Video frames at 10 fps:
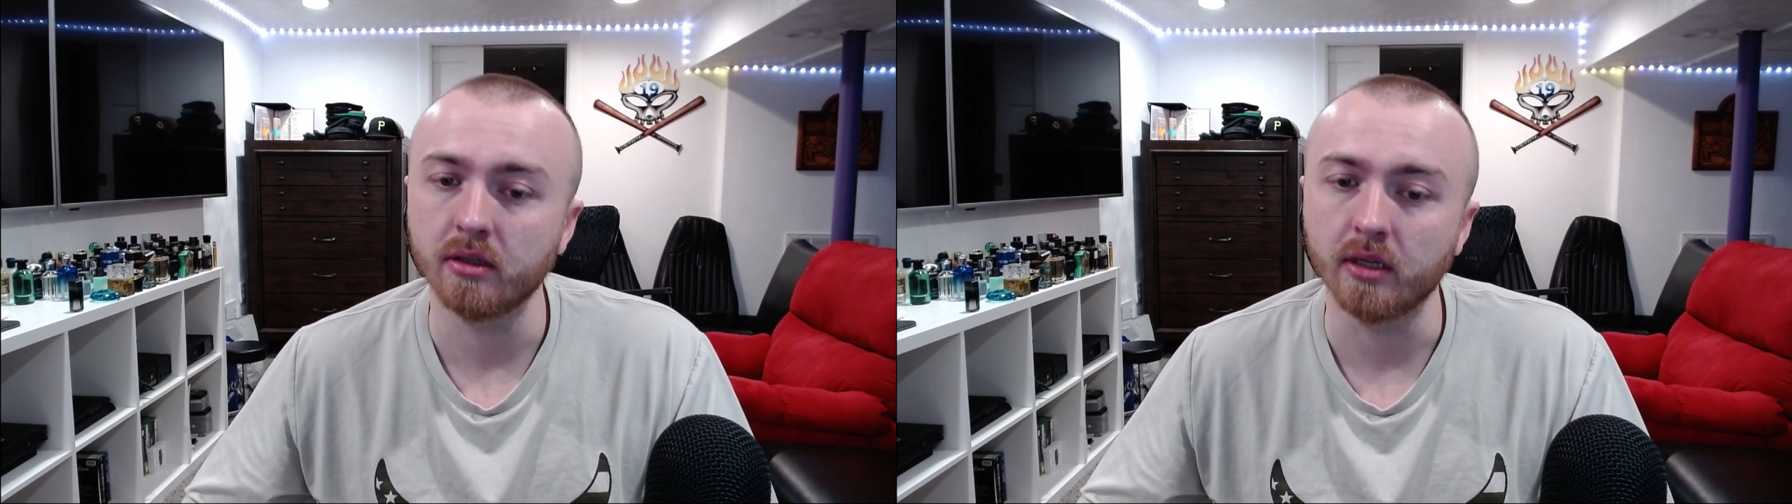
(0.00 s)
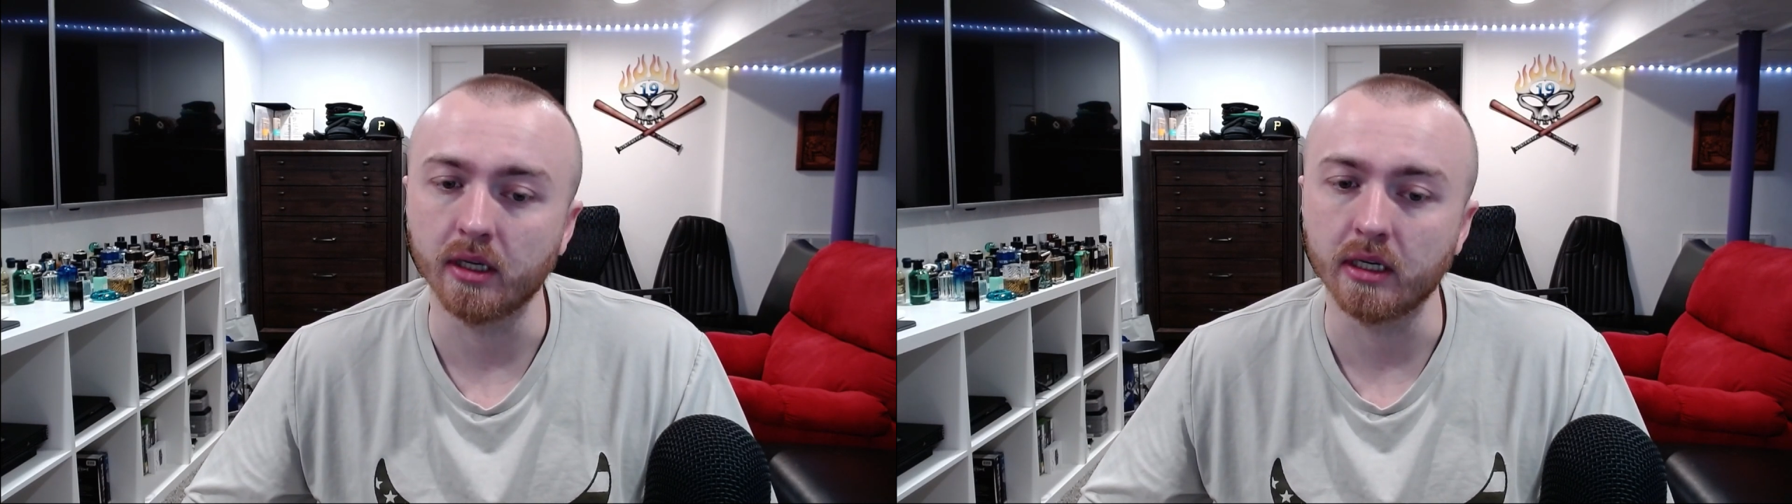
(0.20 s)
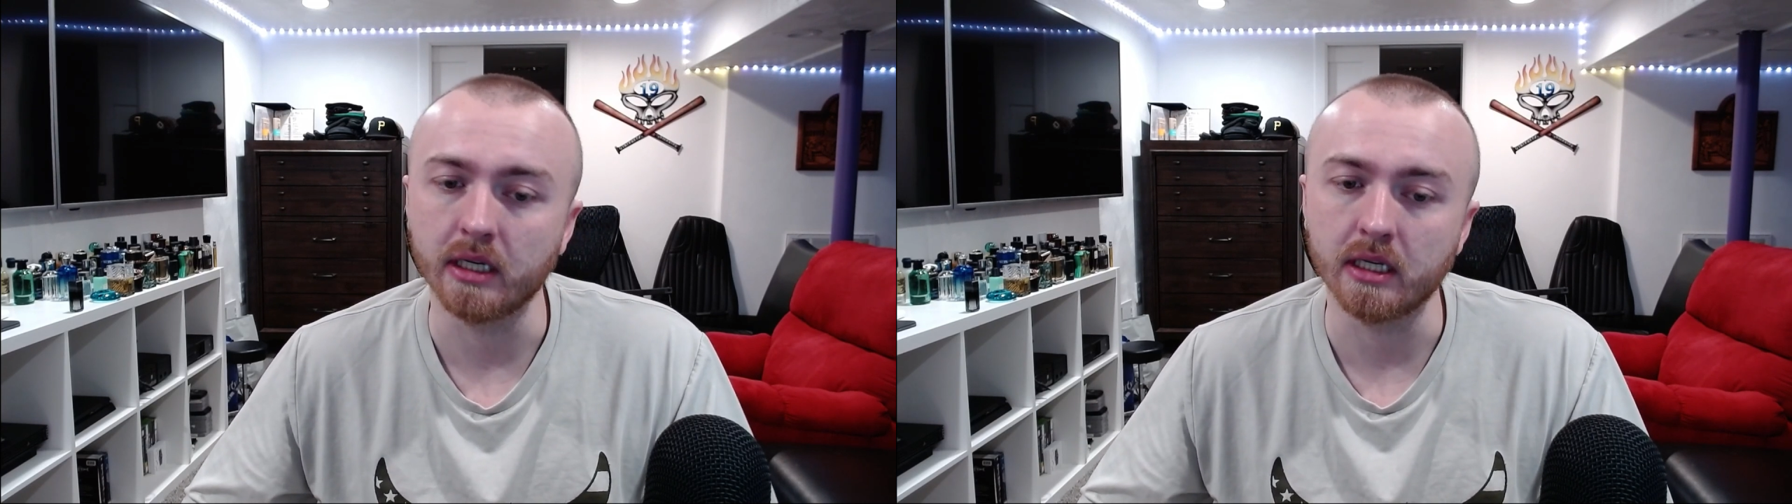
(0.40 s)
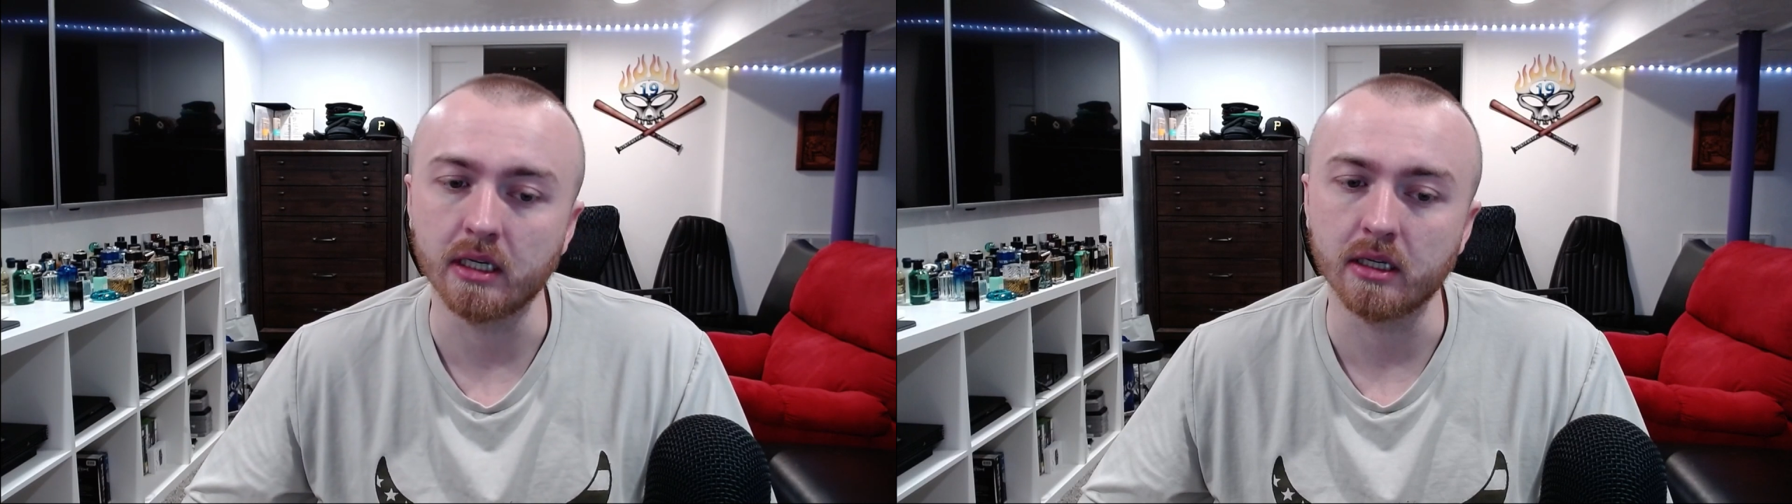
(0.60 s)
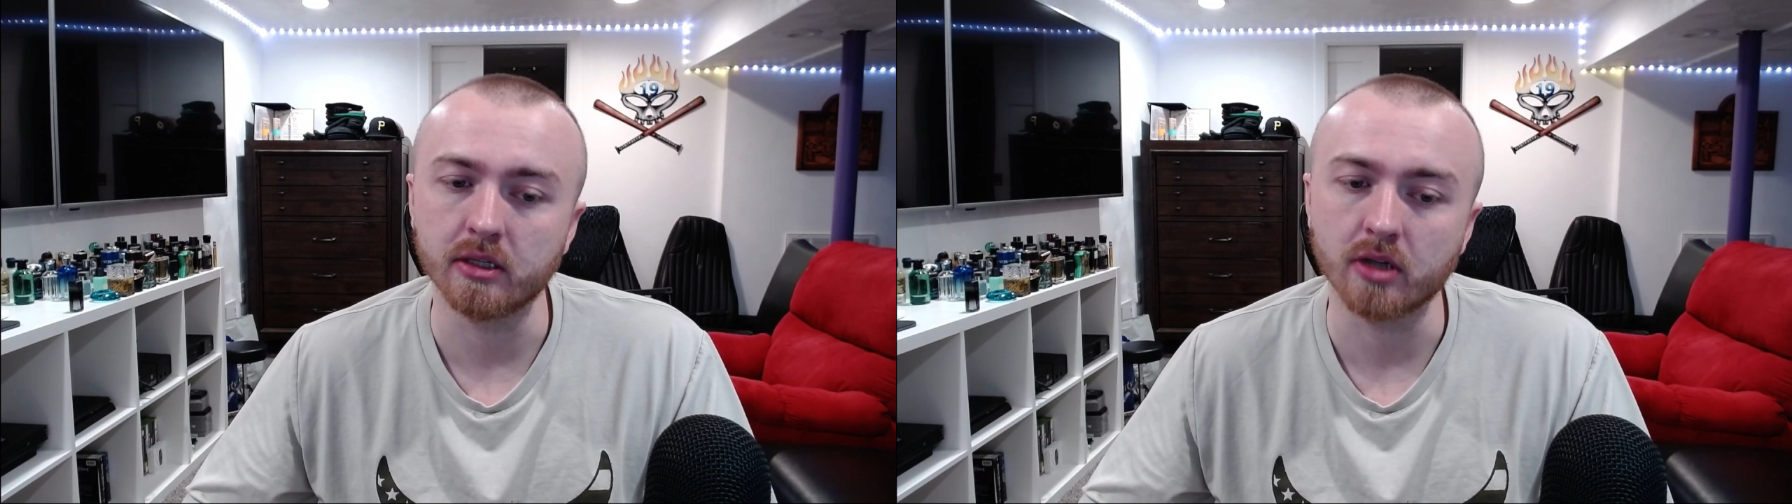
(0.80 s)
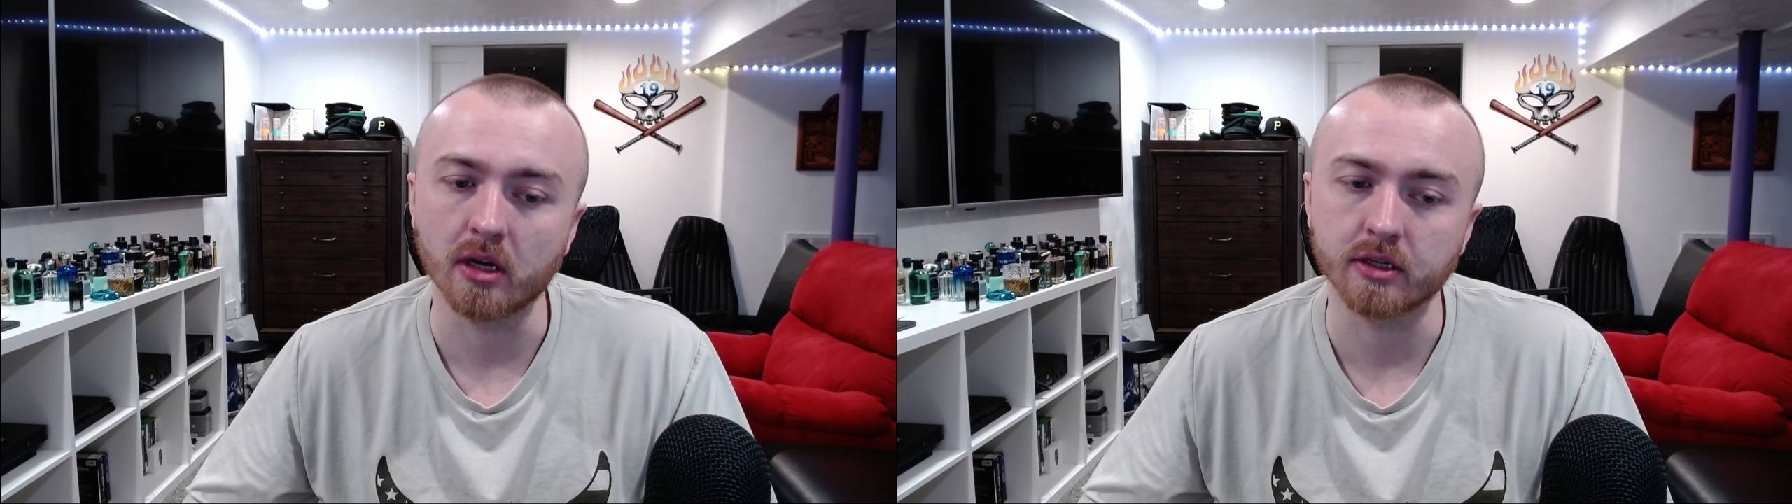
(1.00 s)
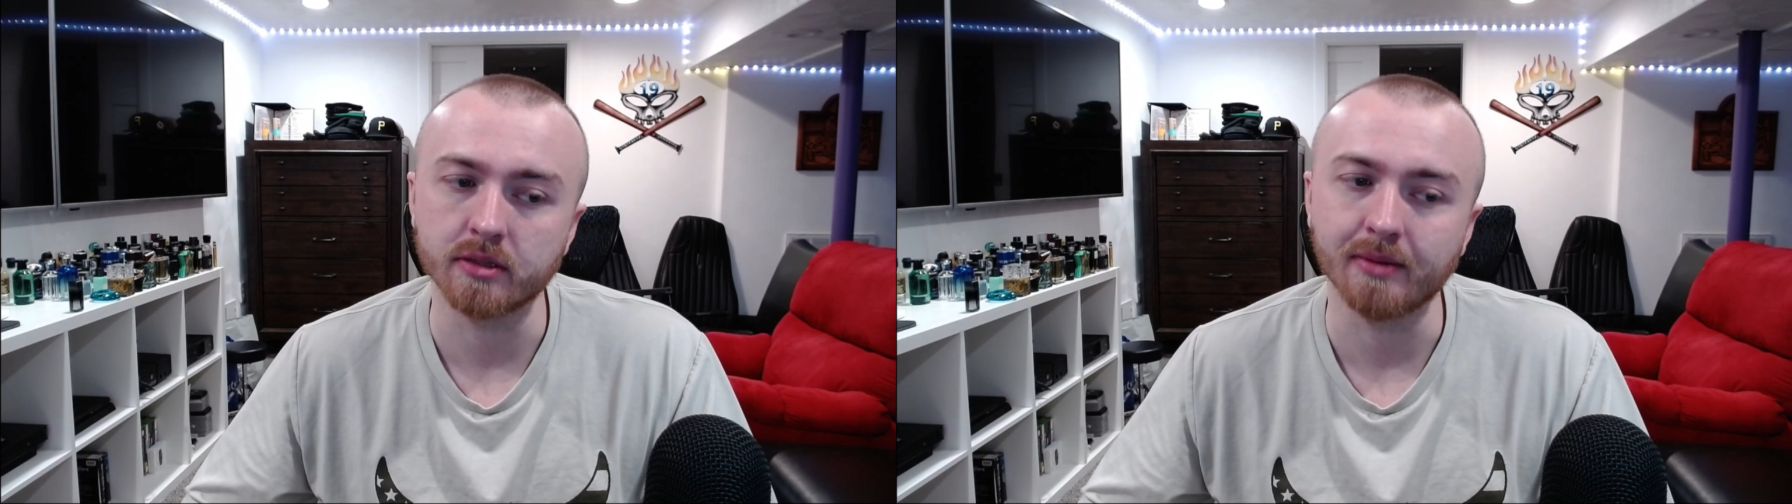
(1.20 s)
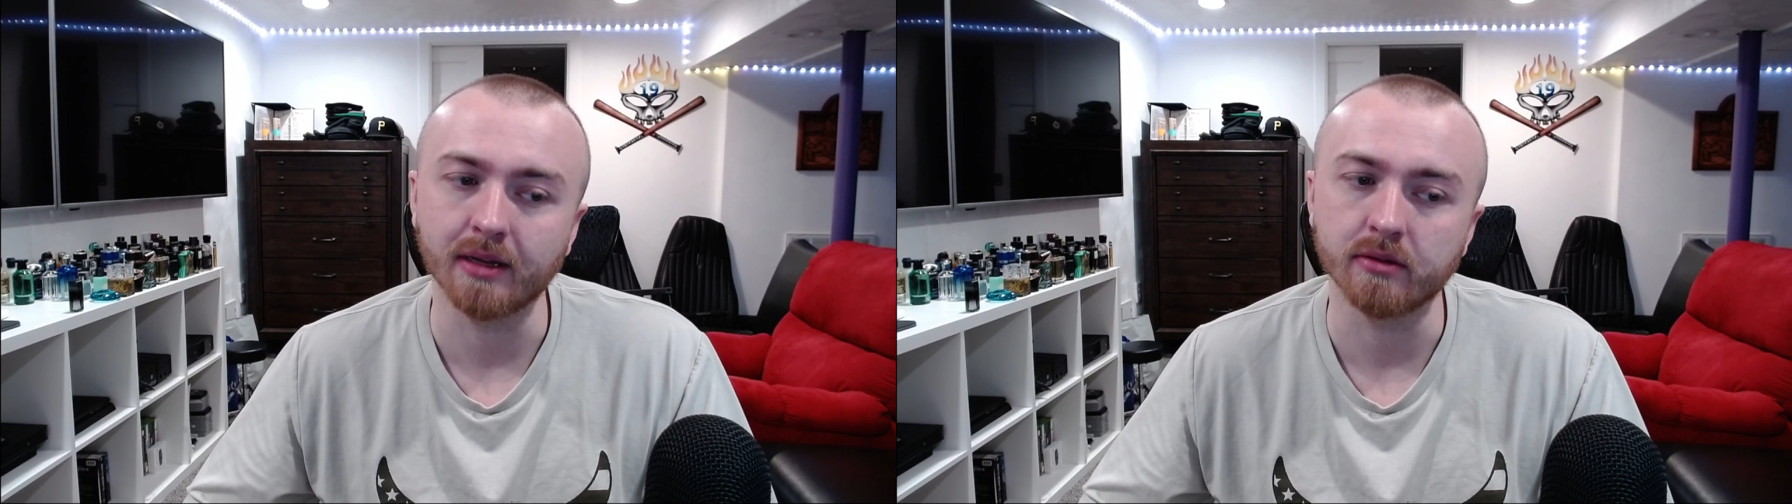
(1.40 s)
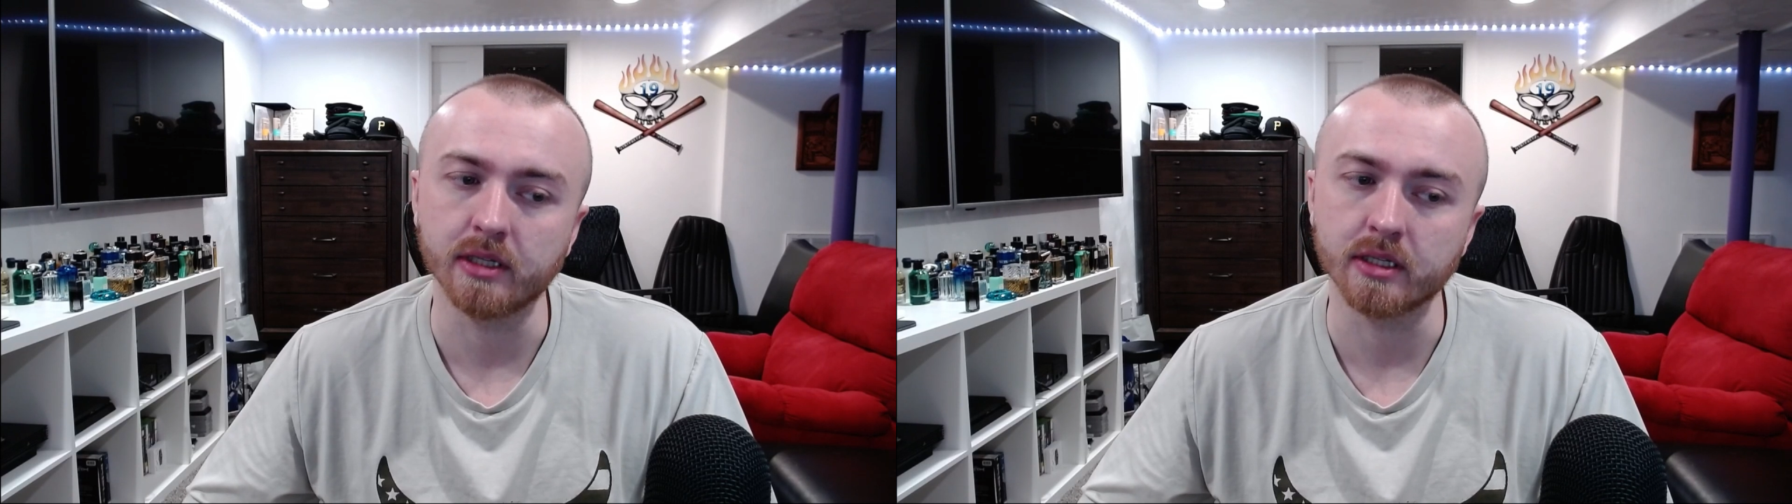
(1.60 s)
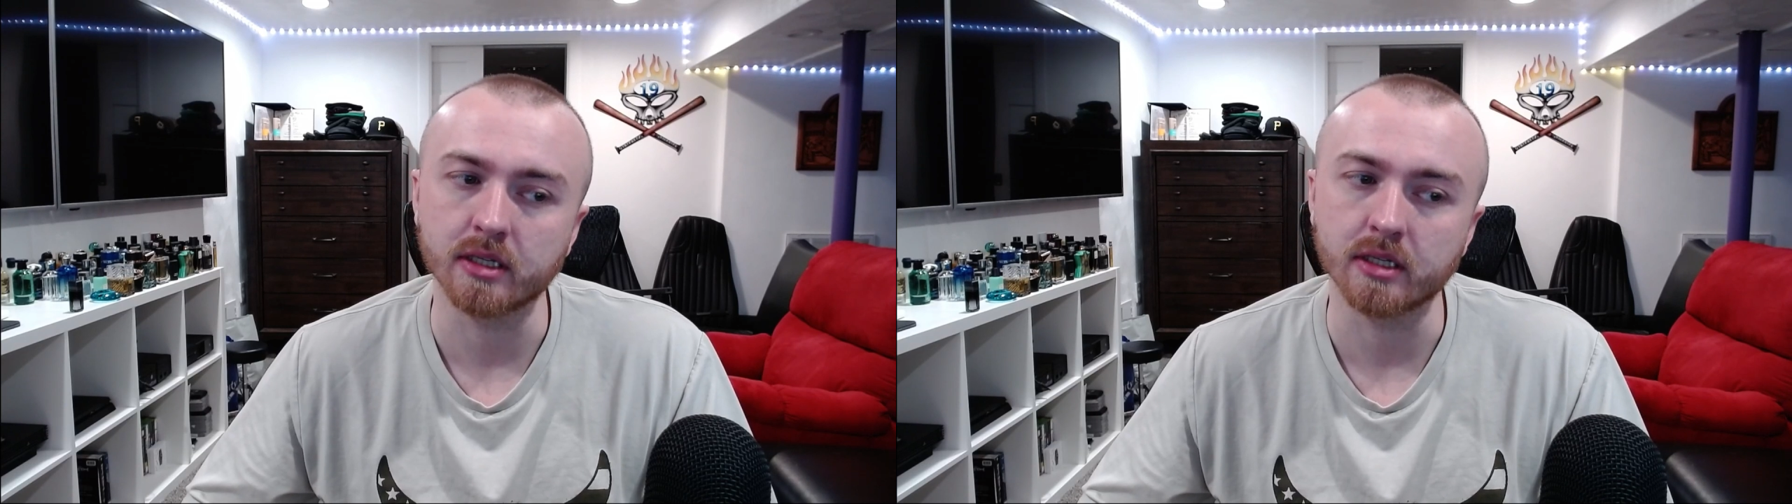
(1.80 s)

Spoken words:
and he talks about this